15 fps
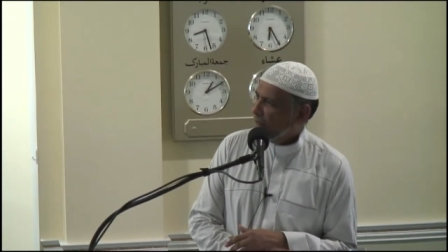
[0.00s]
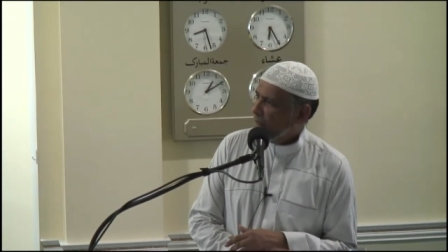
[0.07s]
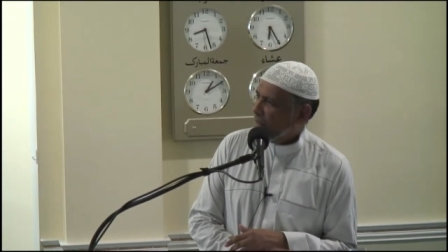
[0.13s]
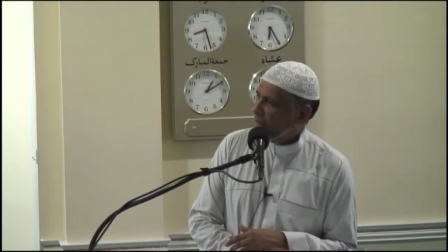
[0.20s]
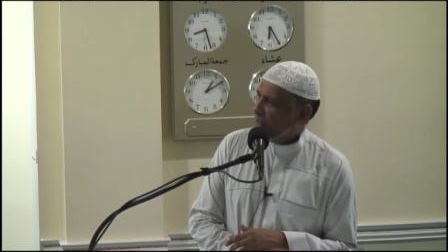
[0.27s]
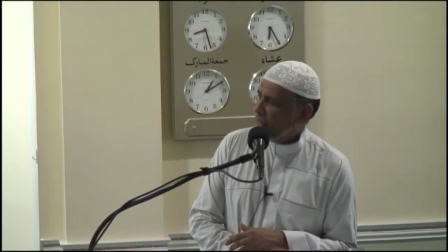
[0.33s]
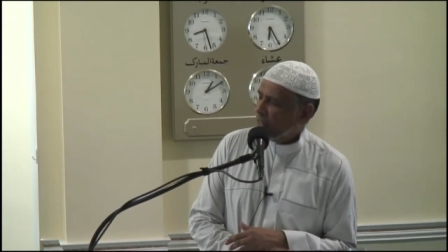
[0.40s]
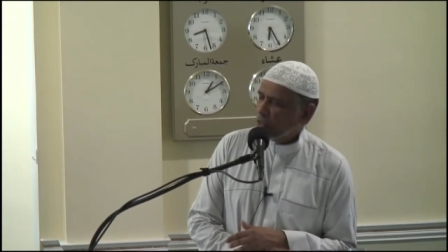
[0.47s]

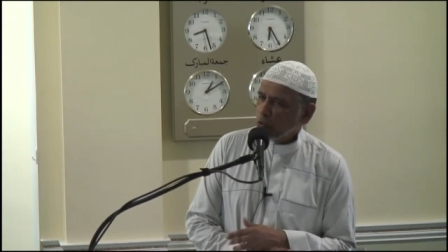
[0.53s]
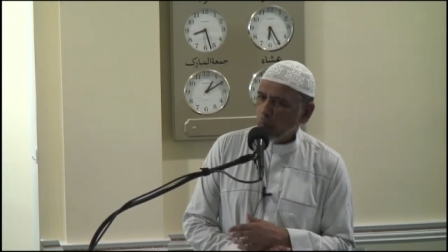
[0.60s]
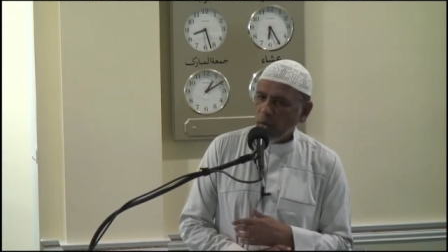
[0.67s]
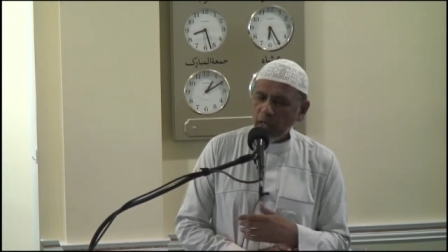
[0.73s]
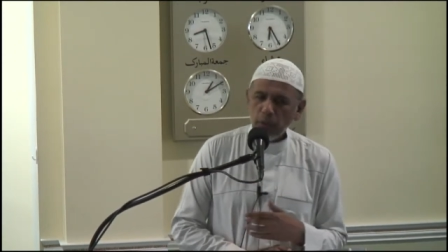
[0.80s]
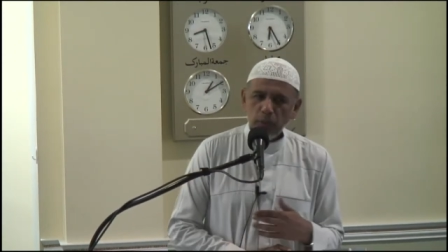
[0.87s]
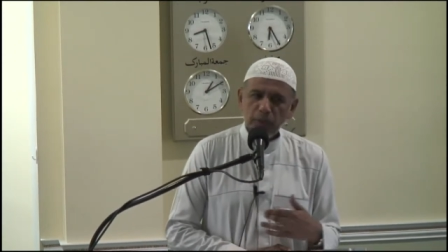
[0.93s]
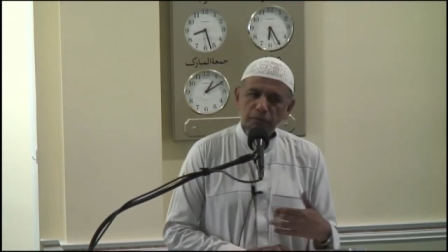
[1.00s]
And that is
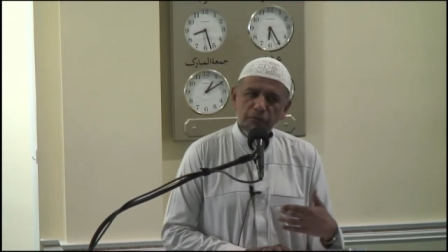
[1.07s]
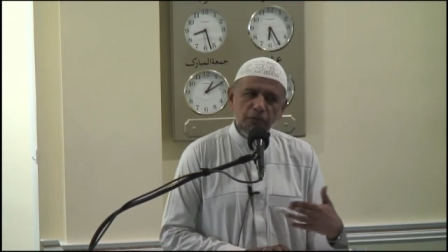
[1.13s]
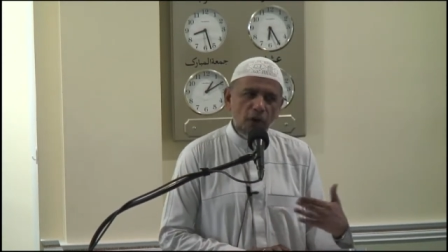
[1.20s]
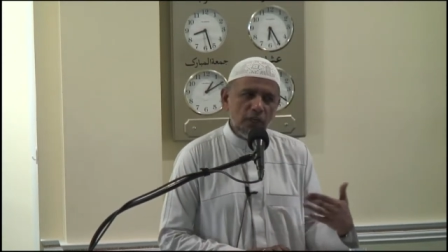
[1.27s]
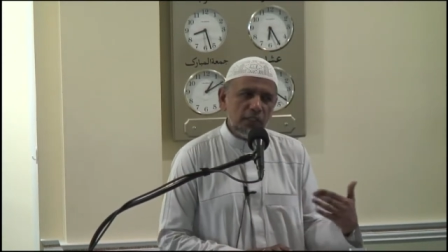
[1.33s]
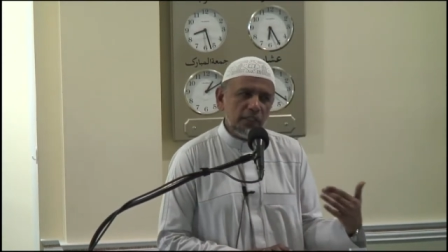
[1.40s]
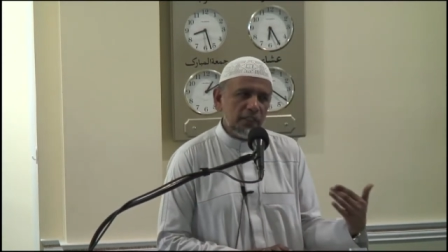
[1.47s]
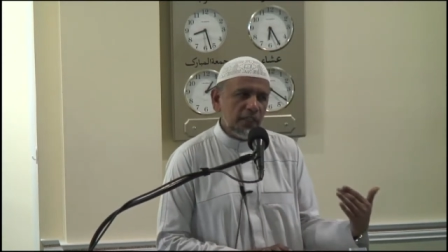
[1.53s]
why we
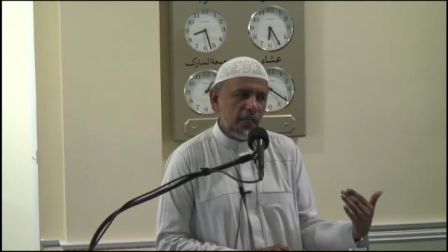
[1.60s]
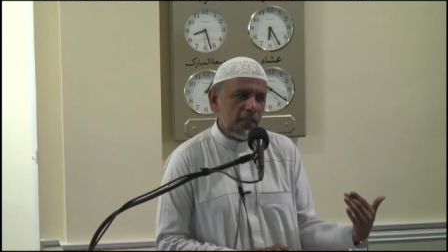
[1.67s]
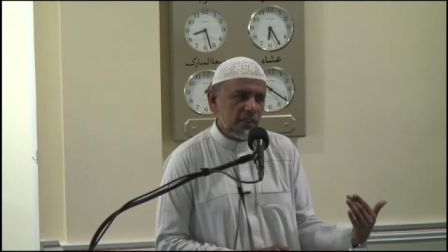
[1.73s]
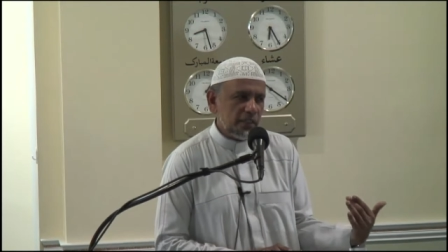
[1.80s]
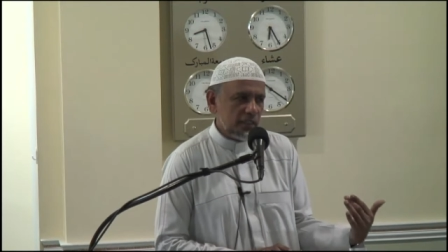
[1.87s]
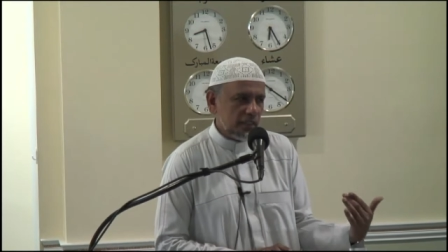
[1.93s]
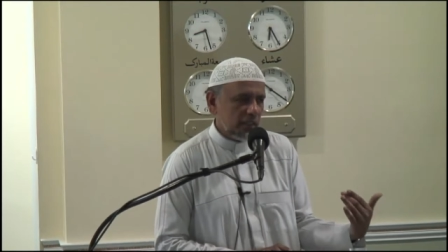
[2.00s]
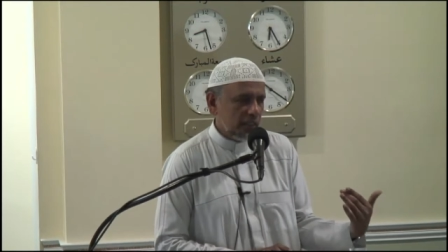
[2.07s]
found in
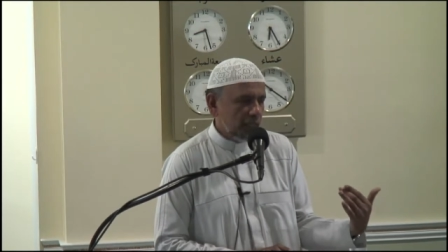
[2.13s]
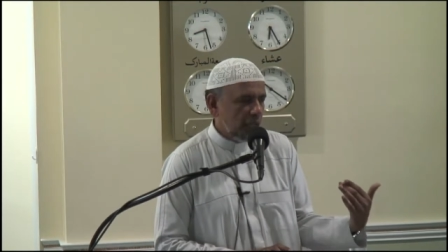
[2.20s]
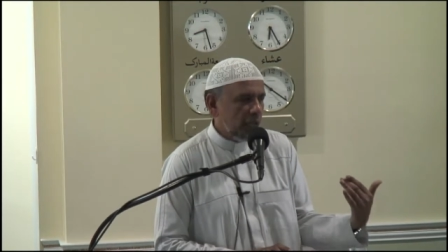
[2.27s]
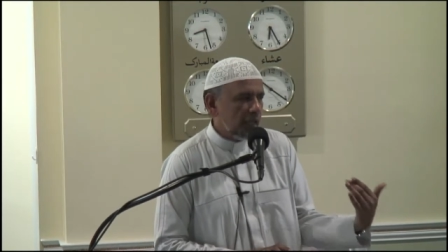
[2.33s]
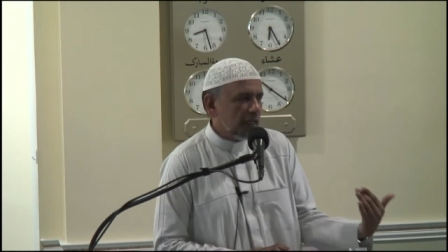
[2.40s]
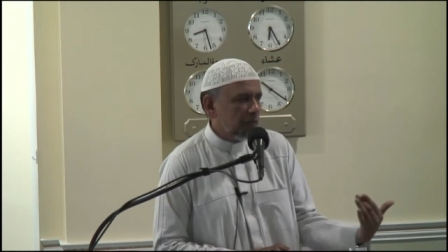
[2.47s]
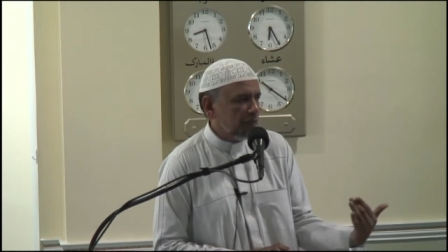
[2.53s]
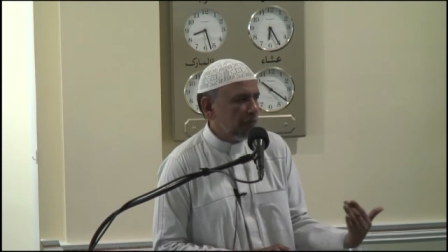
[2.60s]
his
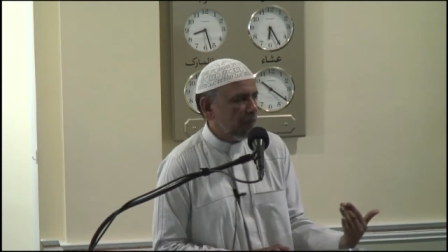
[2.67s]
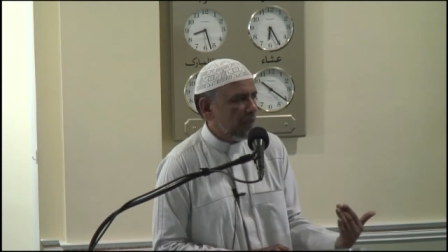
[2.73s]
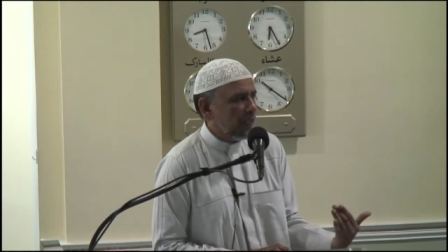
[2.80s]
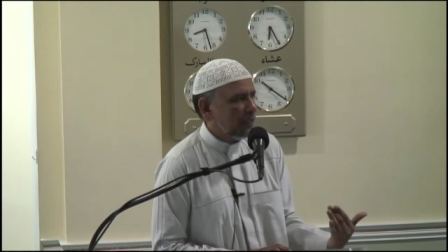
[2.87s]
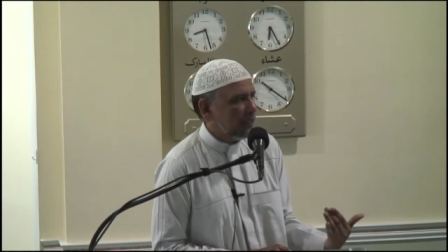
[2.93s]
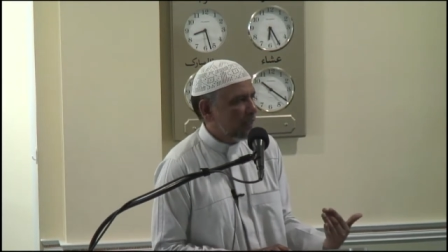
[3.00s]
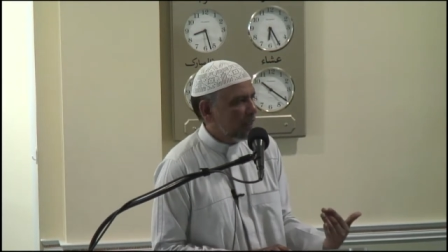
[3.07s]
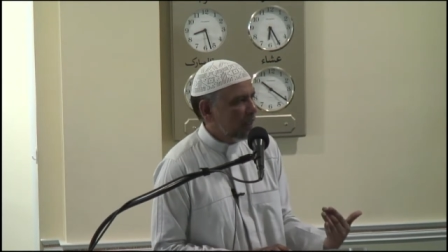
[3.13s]

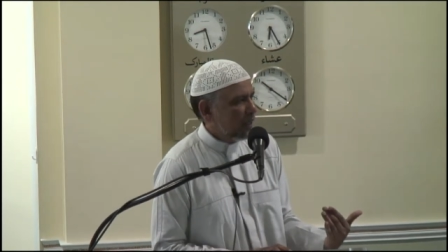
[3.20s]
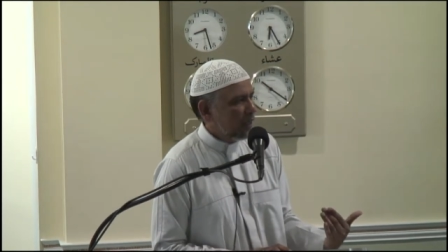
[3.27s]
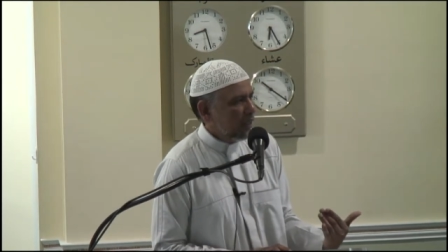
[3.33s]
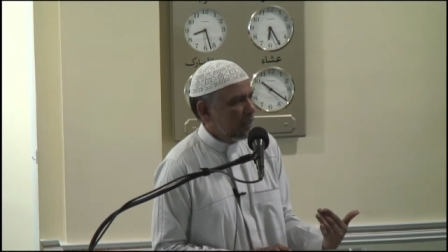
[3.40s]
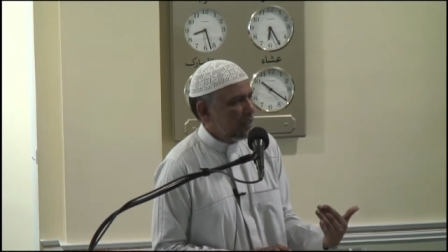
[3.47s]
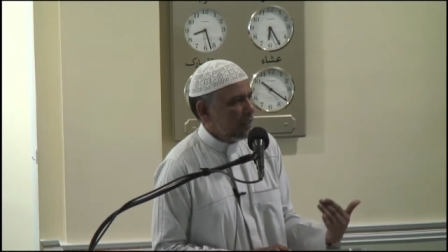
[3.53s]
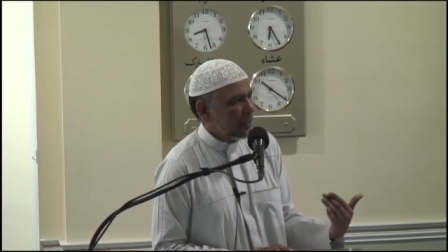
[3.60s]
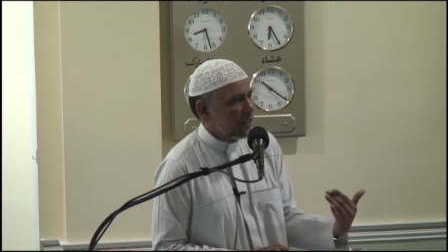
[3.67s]
caliphate
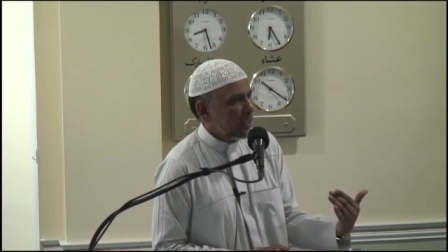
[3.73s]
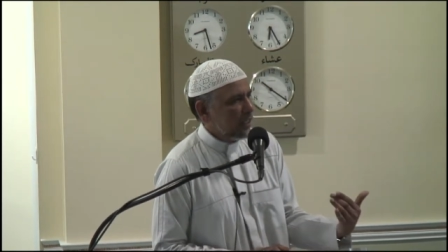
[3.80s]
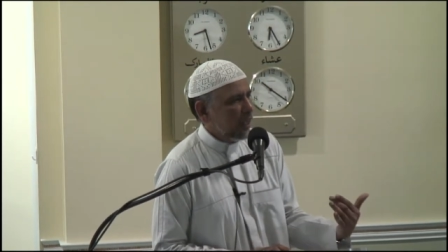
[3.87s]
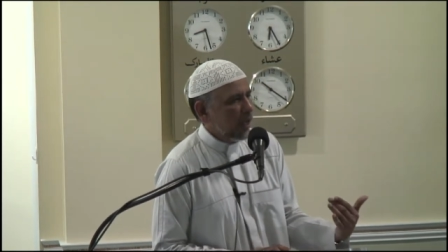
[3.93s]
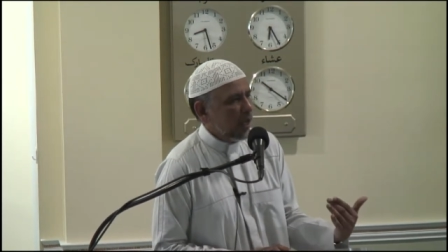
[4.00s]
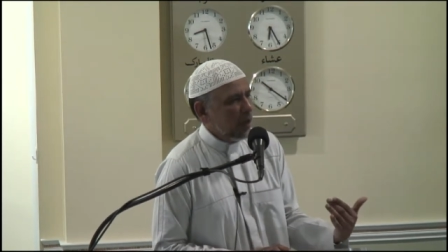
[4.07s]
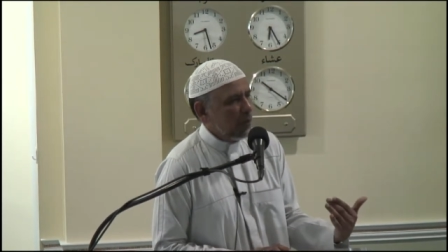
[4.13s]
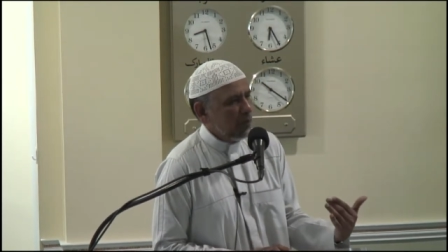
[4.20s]
that
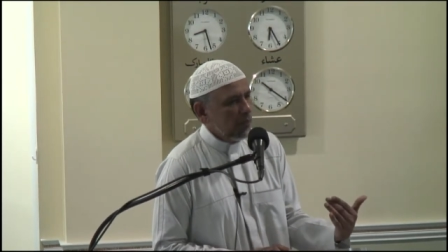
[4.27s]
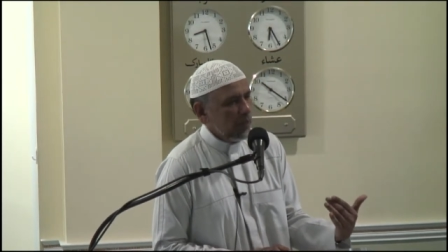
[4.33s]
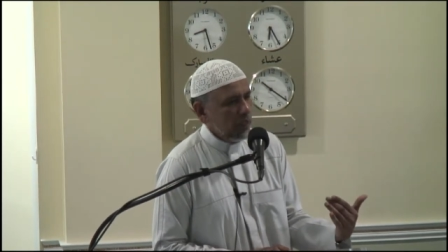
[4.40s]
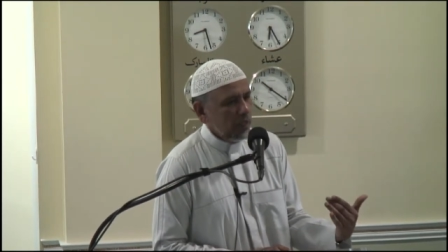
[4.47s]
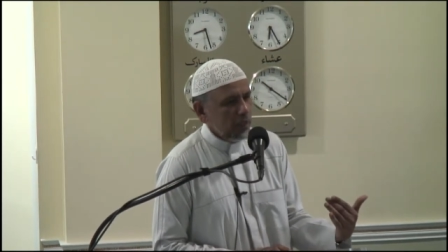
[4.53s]
Islam